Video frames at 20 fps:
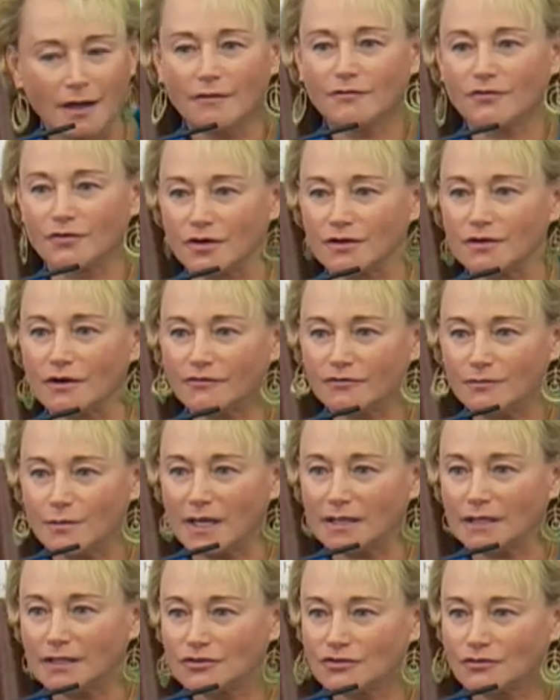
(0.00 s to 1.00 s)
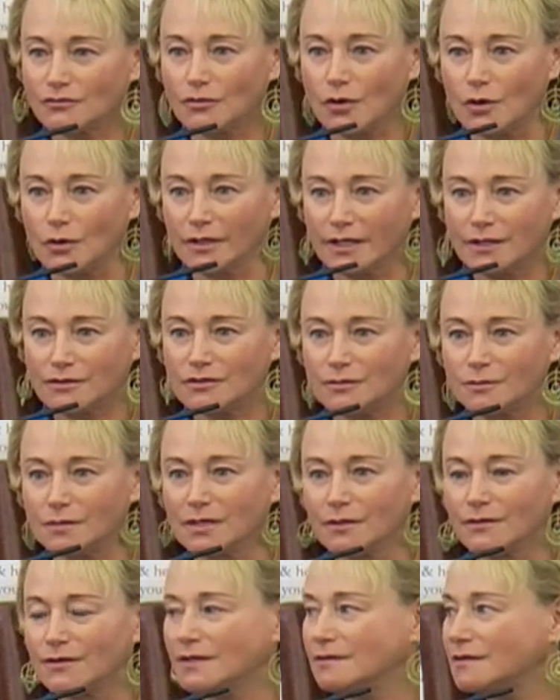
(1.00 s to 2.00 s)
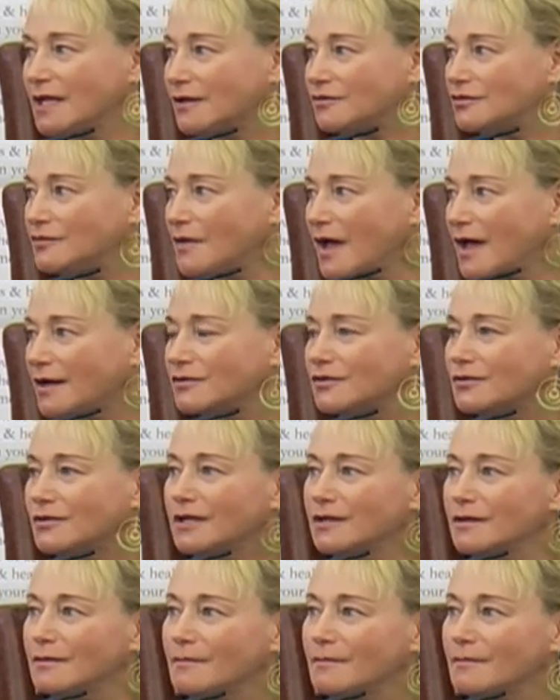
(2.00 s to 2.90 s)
for enough money to roll in to build the next factory.